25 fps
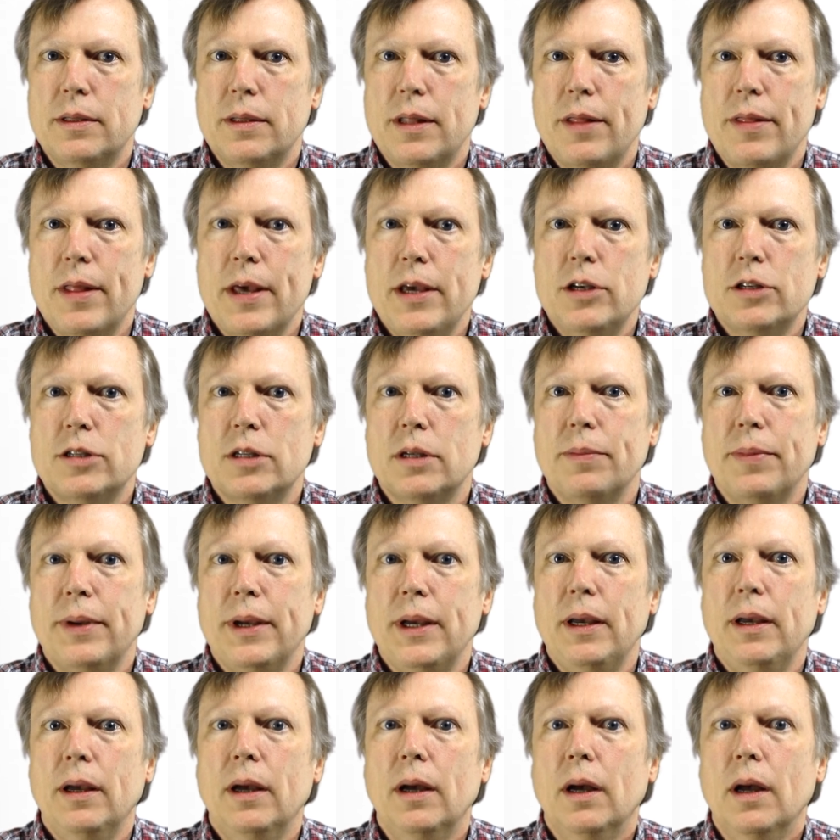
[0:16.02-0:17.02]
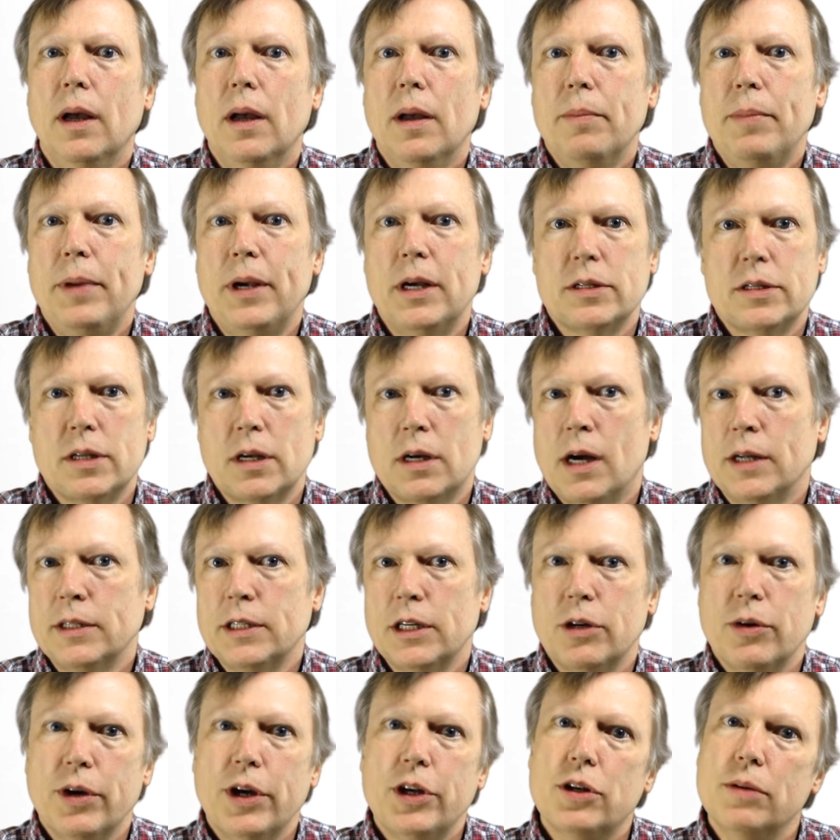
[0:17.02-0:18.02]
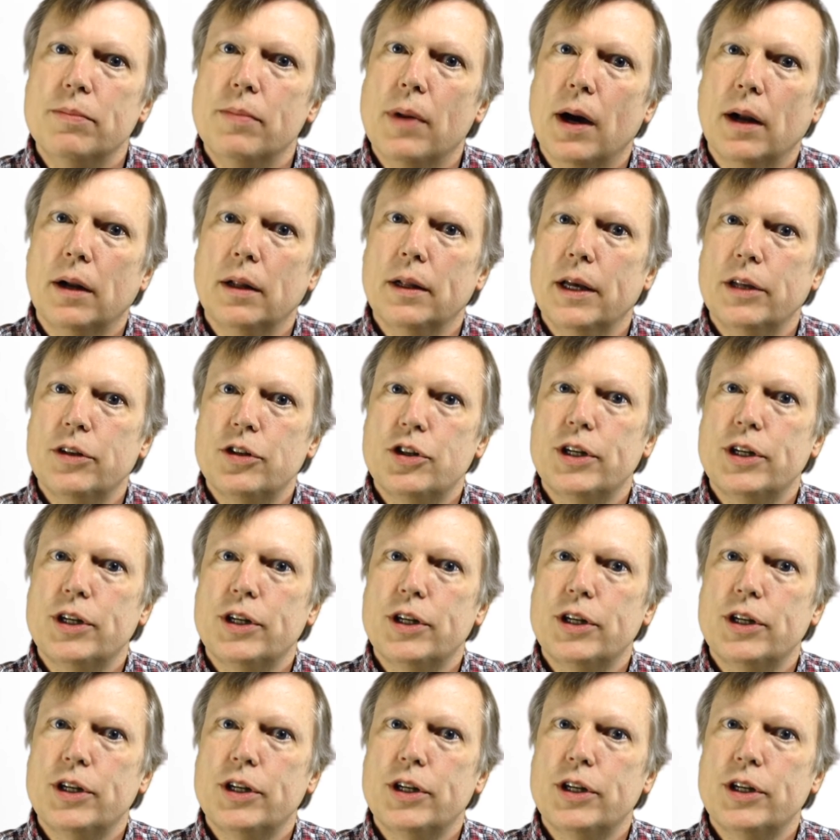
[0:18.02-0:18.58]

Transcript: than they used to be because the content creation model has